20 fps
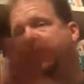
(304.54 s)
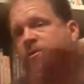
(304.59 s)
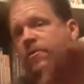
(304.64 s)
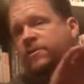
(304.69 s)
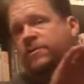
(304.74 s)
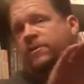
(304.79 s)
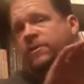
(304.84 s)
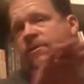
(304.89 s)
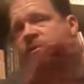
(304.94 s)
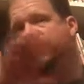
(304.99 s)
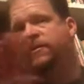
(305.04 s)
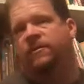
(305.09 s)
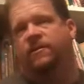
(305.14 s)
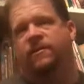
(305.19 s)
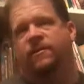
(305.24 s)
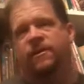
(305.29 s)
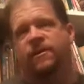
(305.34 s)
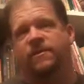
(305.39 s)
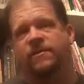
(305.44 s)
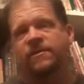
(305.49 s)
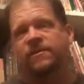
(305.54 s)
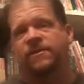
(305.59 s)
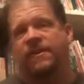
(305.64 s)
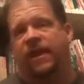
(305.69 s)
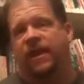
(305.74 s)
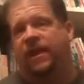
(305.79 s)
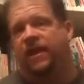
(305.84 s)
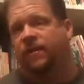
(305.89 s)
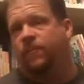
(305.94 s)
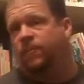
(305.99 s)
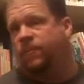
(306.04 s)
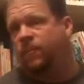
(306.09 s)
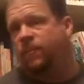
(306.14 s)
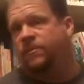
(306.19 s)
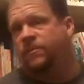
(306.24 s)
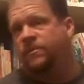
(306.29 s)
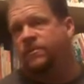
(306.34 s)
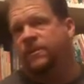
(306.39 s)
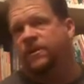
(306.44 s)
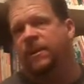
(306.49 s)
person, then second
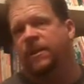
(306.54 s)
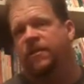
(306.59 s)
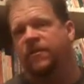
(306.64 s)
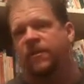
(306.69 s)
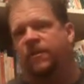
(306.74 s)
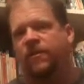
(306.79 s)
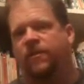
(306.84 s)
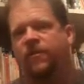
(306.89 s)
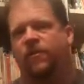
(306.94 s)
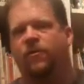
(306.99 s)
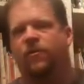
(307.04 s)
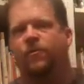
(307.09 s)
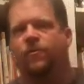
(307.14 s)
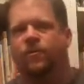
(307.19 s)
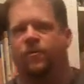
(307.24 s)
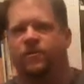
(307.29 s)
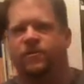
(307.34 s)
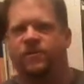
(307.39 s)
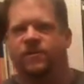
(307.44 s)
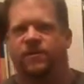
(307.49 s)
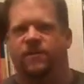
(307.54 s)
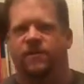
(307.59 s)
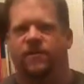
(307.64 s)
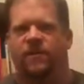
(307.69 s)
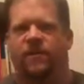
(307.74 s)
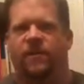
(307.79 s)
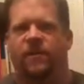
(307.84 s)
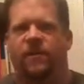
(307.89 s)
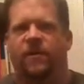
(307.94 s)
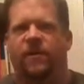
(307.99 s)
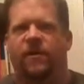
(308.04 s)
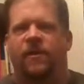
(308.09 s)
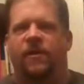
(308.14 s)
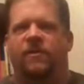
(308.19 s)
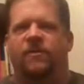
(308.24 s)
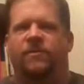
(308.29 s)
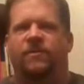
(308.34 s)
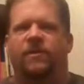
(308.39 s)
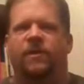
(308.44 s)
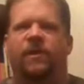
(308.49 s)
person, and then third person.
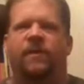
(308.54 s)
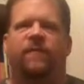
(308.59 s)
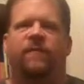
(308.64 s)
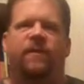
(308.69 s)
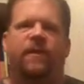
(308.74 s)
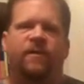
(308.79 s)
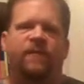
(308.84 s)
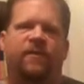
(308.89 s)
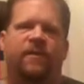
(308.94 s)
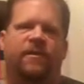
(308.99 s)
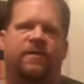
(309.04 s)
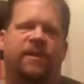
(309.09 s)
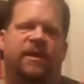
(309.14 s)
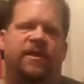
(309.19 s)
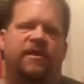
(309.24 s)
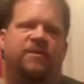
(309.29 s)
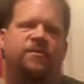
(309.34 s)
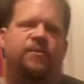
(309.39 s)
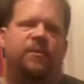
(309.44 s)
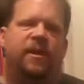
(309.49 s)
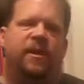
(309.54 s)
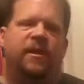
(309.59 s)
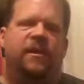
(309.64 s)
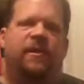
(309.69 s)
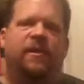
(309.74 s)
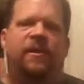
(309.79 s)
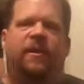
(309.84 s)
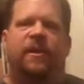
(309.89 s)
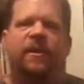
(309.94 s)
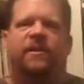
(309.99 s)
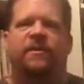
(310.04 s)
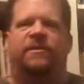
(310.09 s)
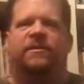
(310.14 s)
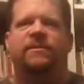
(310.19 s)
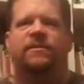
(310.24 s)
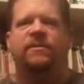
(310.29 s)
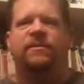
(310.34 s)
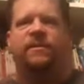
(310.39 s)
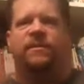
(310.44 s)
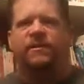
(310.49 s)
So even as I explained, the
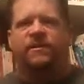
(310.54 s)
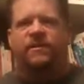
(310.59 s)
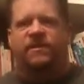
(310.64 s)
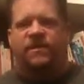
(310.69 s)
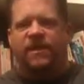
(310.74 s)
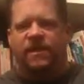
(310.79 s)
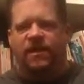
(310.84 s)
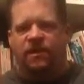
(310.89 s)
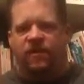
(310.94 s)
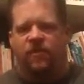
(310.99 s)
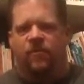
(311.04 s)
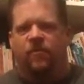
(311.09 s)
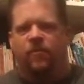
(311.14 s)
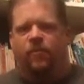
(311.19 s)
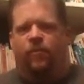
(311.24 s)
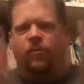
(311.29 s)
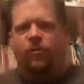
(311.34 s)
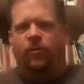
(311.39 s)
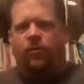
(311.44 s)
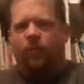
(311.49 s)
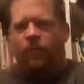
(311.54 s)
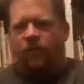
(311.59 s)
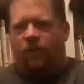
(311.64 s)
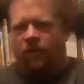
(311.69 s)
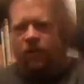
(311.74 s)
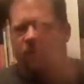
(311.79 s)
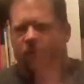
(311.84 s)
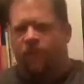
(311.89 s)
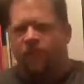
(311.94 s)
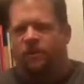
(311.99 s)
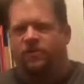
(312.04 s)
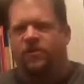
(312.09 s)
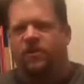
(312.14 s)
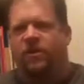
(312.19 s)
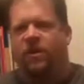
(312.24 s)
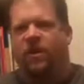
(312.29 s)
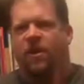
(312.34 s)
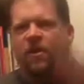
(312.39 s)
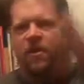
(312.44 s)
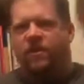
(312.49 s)
singular and plural are on those
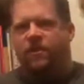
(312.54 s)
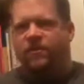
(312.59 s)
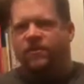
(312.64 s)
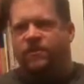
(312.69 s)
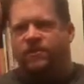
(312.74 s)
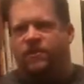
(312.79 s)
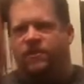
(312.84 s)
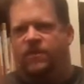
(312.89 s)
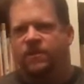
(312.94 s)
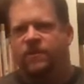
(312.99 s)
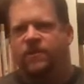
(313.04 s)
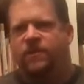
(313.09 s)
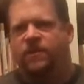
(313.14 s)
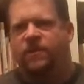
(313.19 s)
columns.